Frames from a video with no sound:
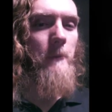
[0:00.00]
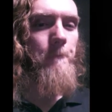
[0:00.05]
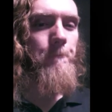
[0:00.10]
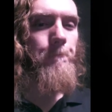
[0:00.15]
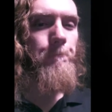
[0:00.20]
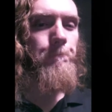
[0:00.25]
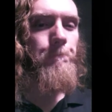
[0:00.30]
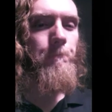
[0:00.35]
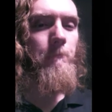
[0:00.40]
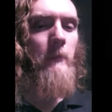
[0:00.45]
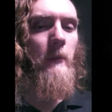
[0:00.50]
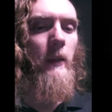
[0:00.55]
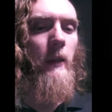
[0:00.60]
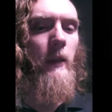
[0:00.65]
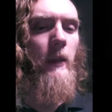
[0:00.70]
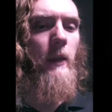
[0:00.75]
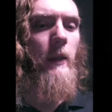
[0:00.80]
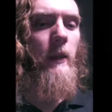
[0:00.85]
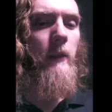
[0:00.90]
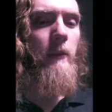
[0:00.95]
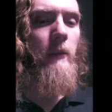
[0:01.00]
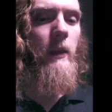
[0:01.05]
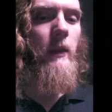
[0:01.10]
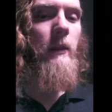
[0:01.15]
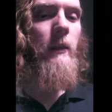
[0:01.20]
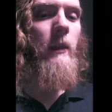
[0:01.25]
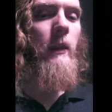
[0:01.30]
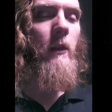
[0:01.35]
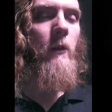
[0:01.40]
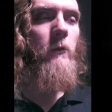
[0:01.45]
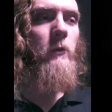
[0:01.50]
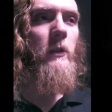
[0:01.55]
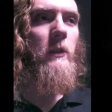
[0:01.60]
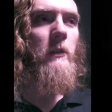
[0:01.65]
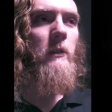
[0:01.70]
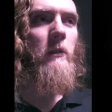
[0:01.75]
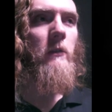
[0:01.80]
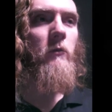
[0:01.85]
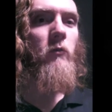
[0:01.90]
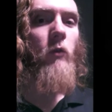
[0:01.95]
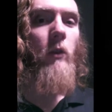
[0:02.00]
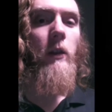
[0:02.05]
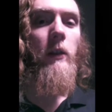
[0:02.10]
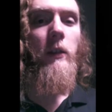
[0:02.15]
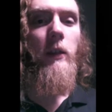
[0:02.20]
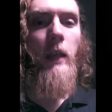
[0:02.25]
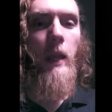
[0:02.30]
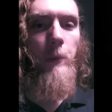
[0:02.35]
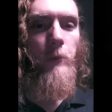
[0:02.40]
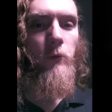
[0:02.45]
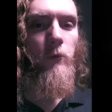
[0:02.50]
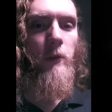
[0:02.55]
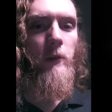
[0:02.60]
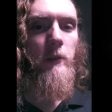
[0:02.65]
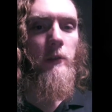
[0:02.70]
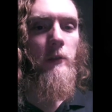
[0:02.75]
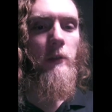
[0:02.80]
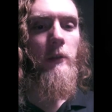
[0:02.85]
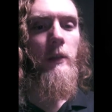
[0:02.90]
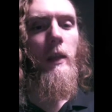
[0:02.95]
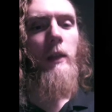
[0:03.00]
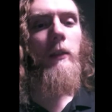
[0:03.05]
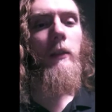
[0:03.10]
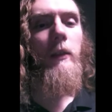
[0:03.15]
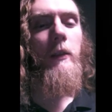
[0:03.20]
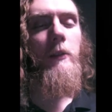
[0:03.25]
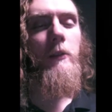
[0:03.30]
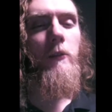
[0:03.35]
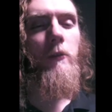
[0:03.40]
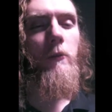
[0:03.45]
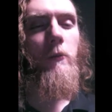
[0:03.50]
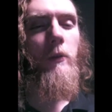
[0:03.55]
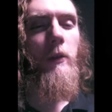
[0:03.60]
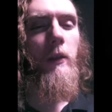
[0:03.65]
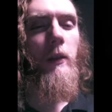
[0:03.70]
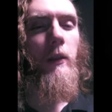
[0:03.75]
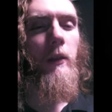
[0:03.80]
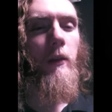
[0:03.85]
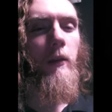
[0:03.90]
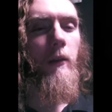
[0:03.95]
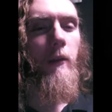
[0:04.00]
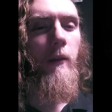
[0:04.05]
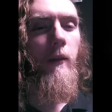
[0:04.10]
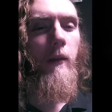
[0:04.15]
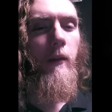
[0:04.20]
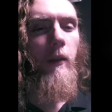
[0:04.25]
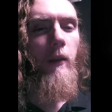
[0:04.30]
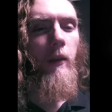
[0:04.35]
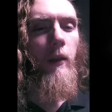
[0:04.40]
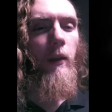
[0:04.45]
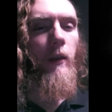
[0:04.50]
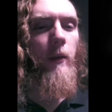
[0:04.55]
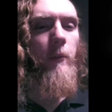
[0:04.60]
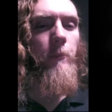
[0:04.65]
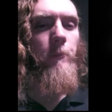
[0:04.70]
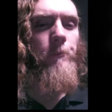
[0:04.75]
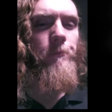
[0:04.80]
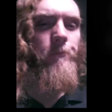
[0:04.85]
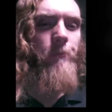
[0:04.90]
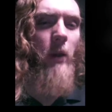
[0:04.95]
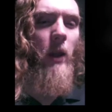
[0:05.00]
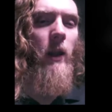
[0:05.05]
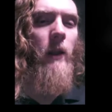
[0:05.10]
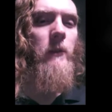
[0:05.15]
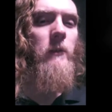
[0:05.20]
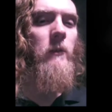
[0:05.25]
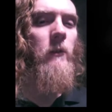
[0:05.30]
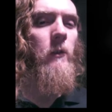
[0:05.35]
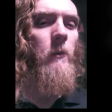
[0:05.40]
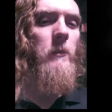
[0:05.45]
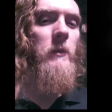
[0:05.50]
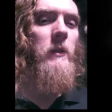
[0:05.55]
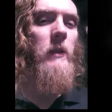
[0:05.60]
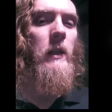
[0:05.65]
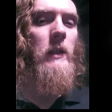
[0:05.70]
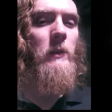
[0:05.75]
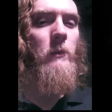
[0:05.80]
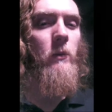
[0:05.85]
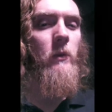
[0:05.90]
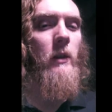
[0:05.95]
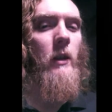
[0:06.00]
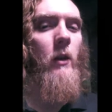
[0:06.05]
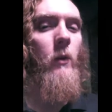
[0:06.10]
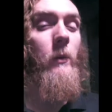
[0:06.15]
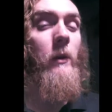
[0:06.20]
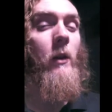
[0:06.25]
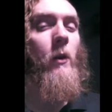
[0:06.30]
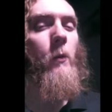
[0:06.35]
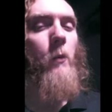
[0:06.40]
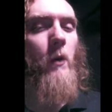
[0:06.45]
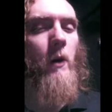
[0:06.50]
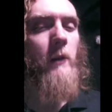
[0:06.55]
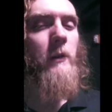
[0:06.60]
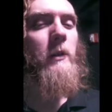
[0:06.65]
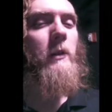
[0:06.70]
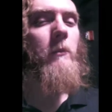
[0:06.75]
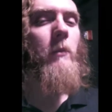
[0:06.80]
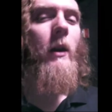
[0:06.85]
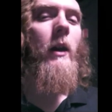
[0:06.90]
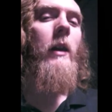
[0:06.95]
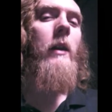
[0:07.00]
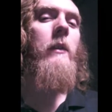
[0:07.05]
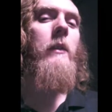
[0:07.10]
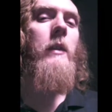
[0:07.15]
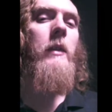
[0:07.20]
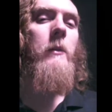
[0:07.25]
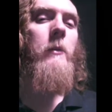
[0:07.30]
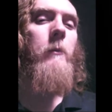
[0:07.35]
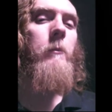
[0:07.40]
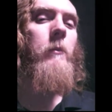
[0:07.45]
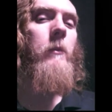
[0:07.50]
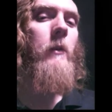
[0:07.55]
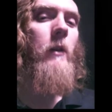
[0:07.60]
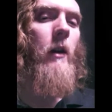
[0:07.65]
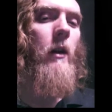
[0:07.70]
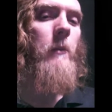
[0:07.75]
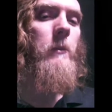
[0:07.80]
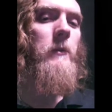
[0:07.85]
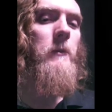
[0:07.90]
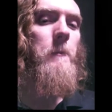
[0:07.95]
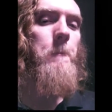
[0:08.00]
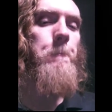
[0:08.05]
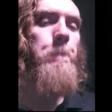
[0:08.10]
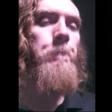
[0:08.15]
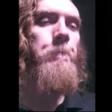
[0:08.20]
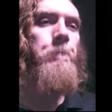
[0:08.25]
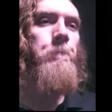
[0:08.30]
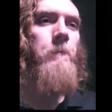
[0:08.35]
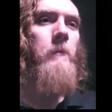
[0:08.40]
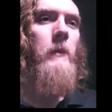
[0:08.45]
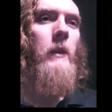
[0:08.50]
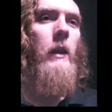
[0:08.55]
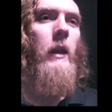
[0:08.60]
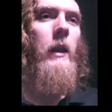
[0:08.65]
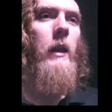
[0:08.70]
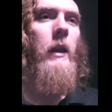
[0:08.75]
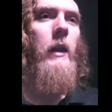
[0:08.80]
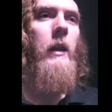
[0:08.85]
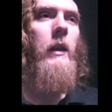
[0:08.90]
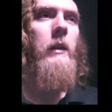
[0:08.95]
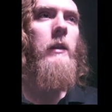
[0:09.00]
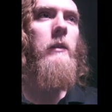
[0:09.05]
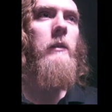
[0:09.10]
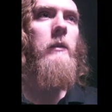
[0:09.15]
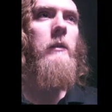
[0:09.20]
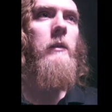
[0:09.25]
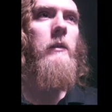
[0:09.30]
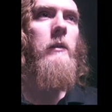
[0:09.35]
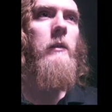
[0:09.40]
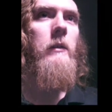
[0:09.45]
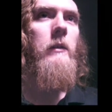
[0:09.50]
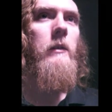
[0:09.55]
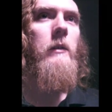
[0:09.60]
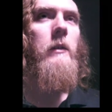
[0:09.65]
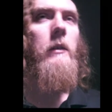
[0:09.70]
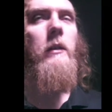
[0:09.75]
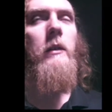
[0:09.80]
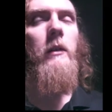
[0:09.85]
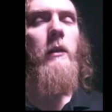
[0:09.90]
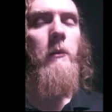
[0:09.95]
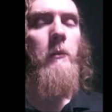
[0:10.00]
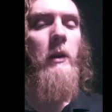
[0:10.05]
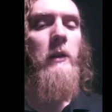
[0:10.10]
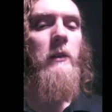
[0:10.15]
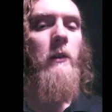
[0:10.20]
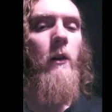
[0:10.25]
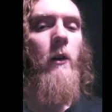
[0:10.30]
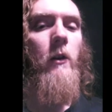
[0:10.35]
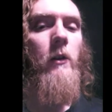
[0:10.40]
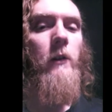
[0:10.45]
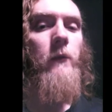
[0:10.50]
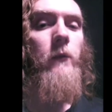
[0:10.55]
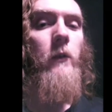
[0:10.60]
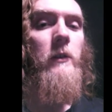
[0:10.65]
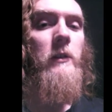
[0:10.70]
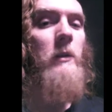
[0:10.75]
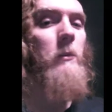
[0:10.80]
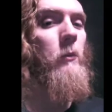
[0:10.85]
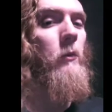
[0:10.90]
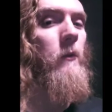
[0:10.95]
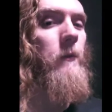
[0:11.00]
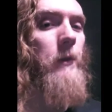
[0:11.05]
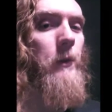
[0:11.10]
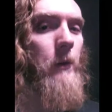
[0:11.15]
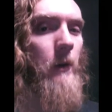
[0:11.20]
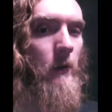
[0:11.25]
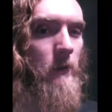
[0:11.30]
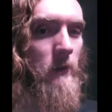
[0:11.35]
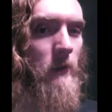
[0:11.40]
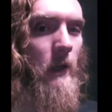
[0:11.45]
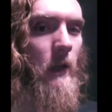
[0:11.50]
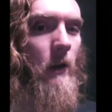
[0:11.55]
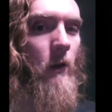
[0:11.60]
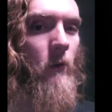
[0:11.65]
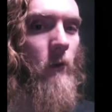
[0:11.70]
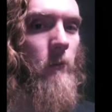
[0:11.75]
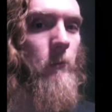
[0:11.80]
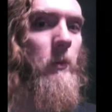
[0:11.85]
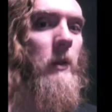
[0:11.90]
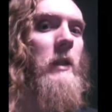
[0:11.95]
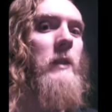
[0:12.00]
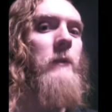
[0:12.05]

and then they'll just try to capture us. And that leads to a bad circumstance where now we are wanted by the cops, and it makes it harder for us to move throughout town peacefully.